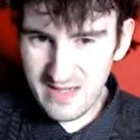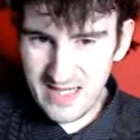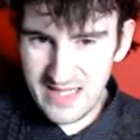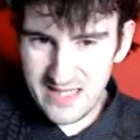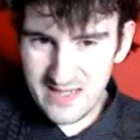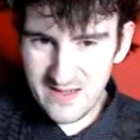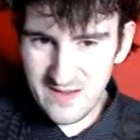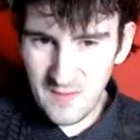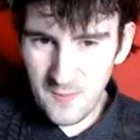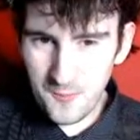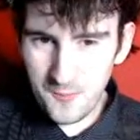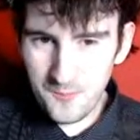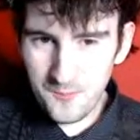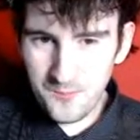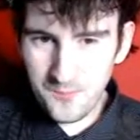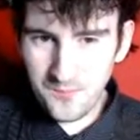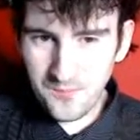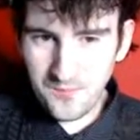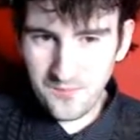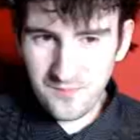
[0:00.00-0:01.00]
it
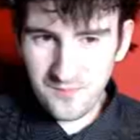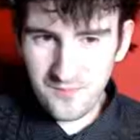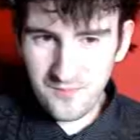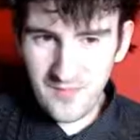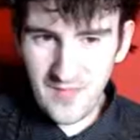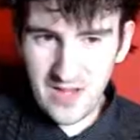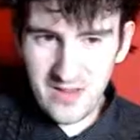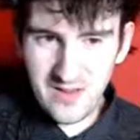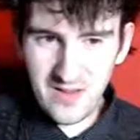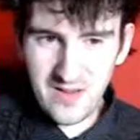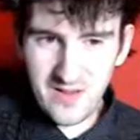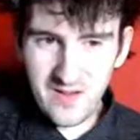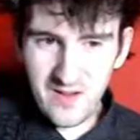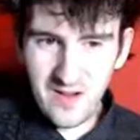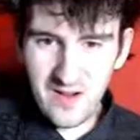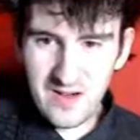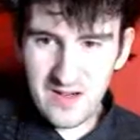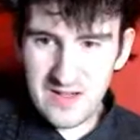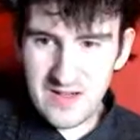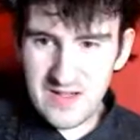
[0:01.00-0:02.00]
does
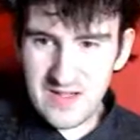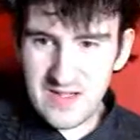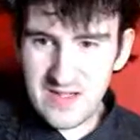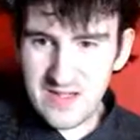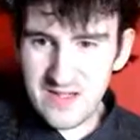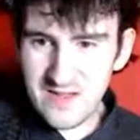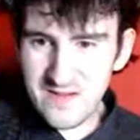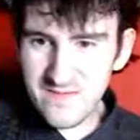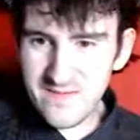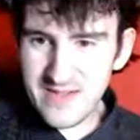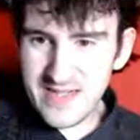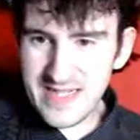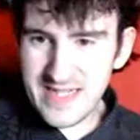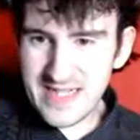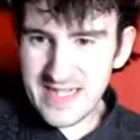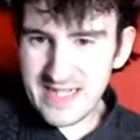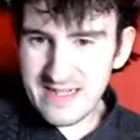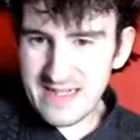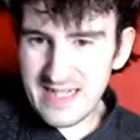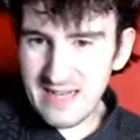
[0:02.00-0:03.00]
not. Doesn't
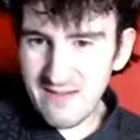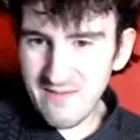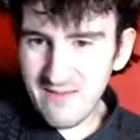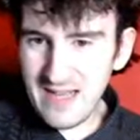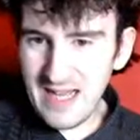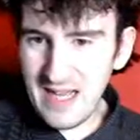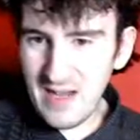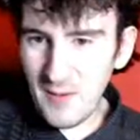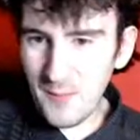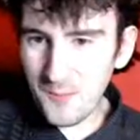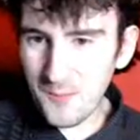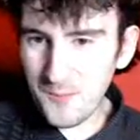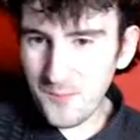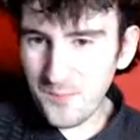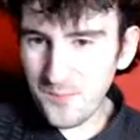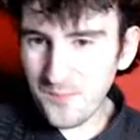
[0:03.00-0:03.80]
really go that well.